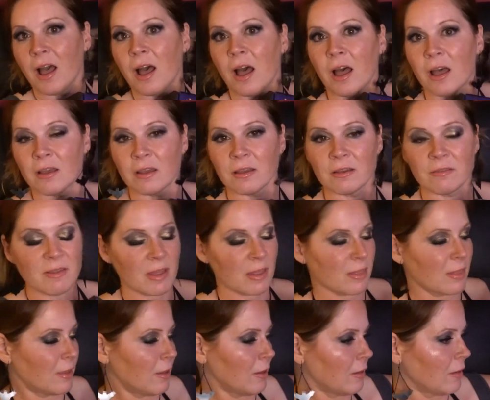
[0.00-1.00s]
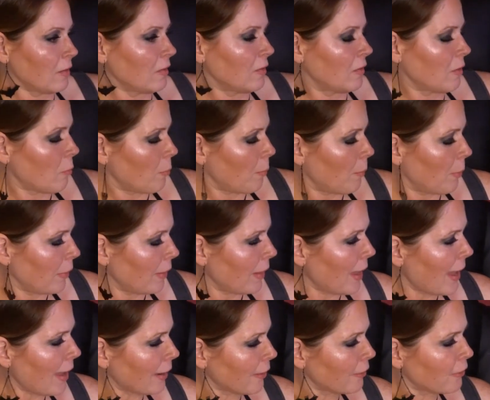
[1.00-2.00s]
of this
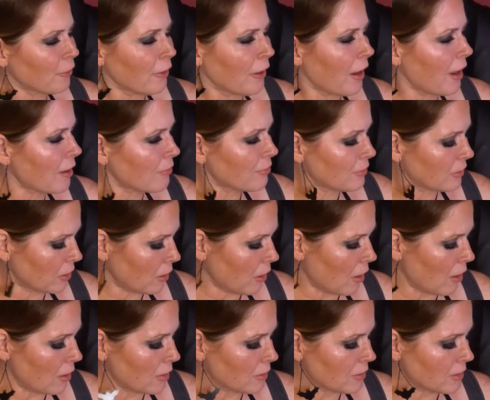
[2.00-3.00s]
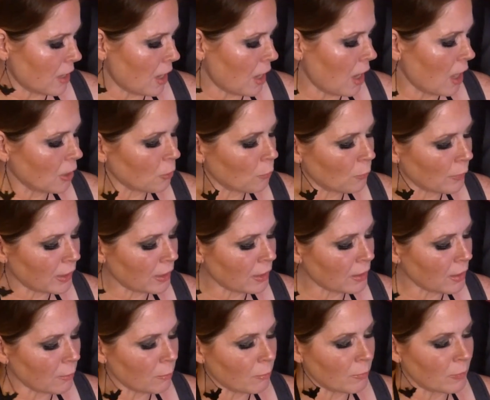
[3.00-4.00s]
Blackcraft Cult Halloween
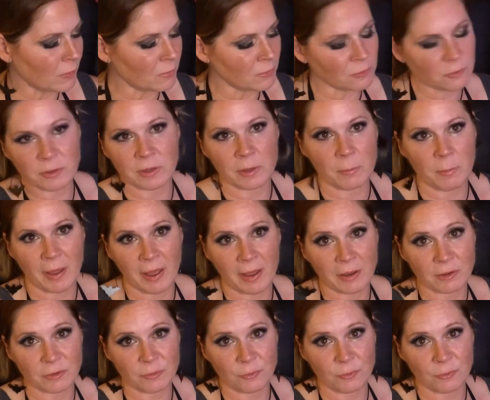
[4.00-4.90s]
mystery box